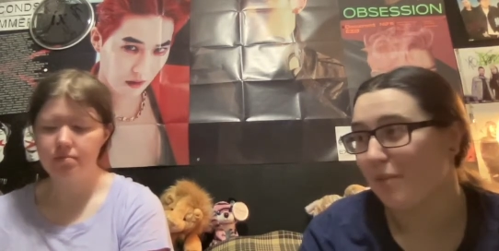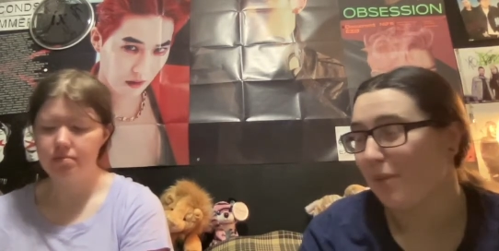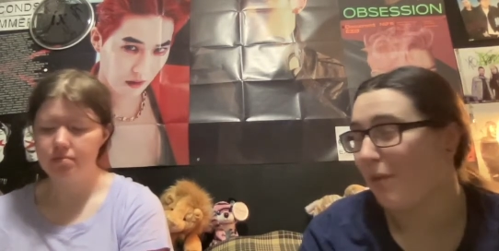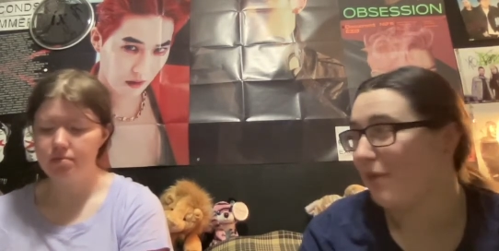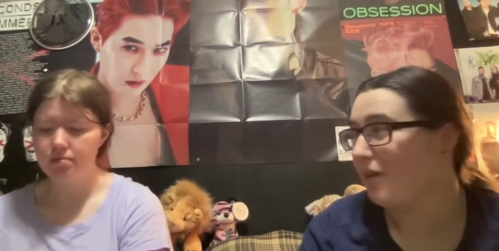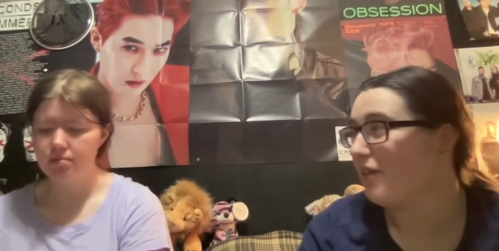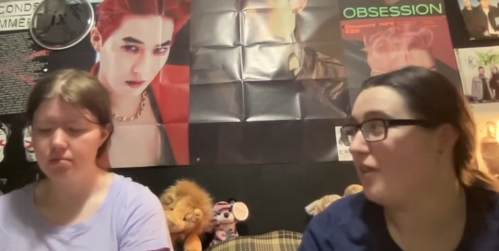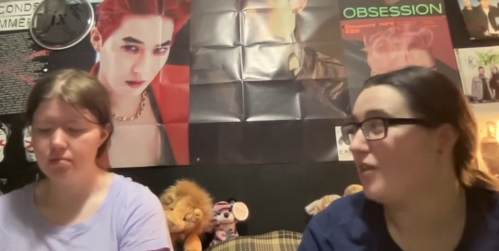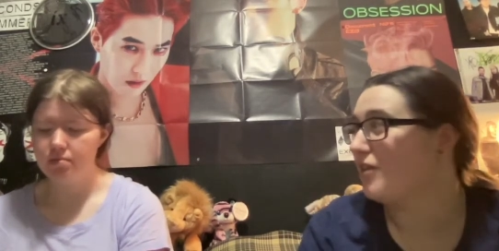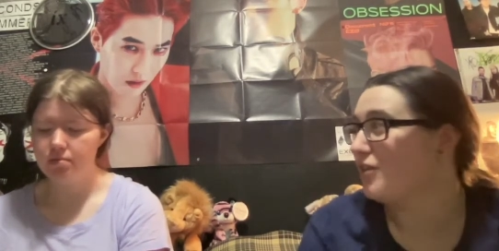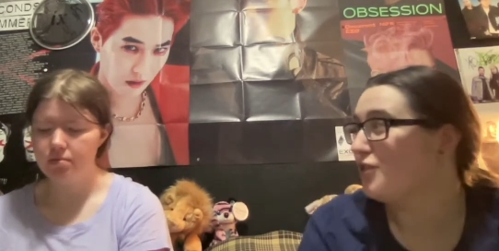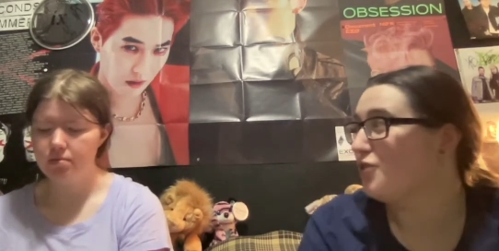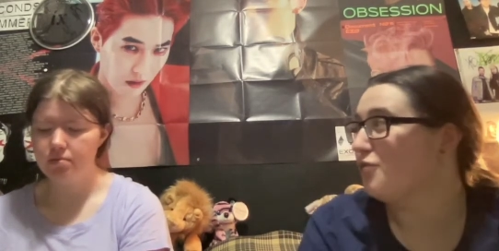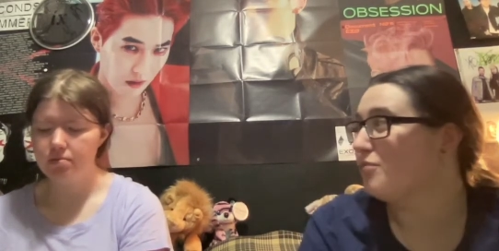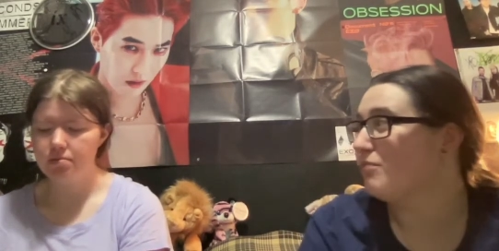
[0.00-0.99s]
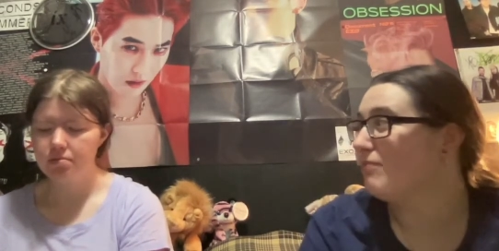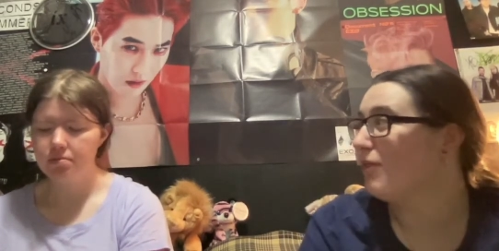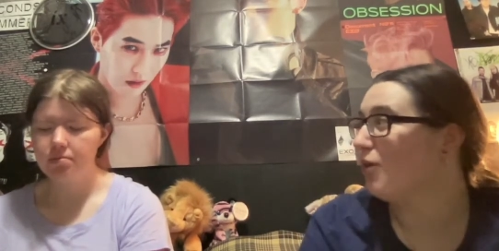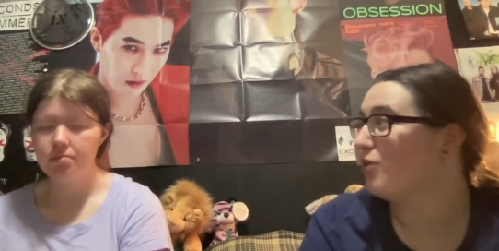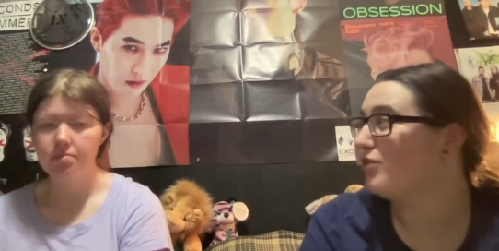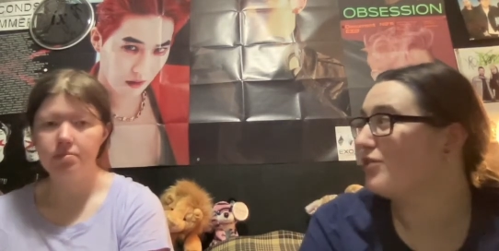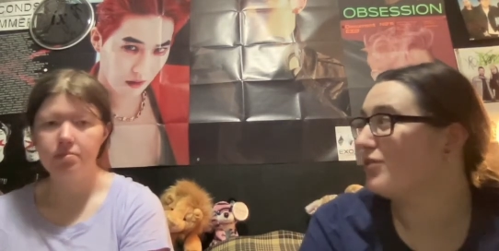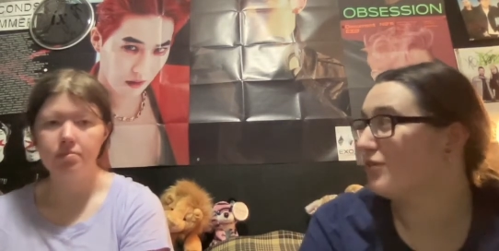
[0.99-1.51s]
Speaker 1: are probably the two
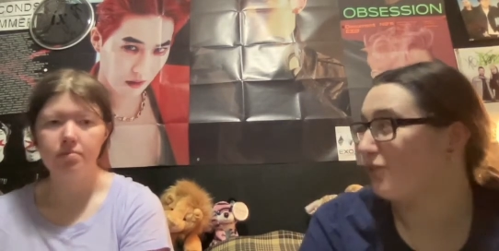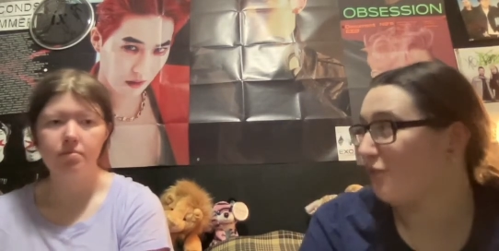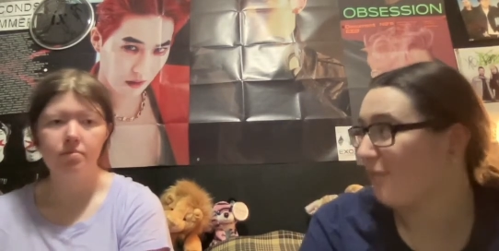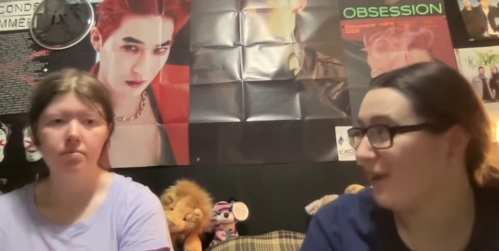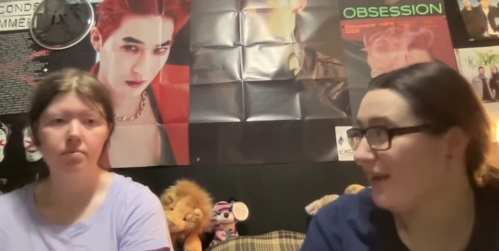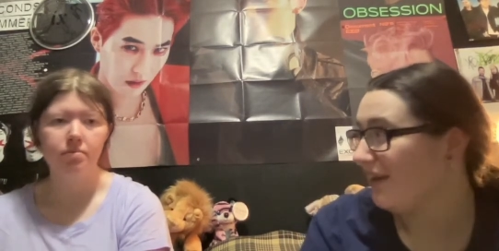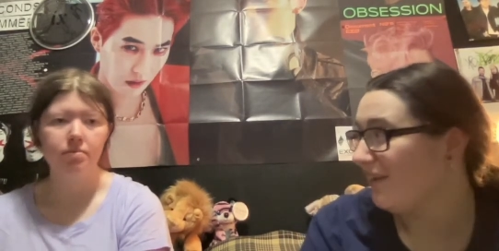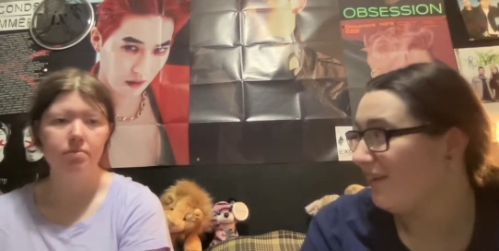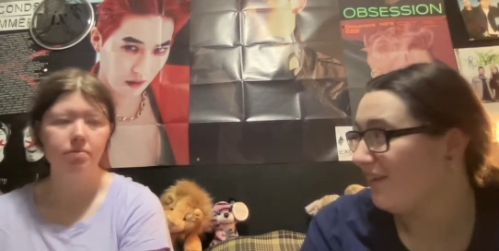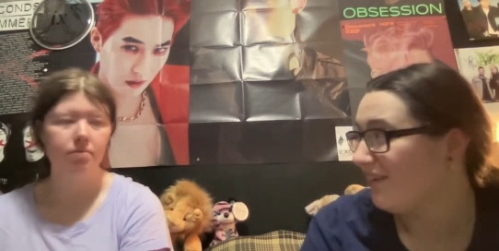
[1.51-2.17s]
most for me.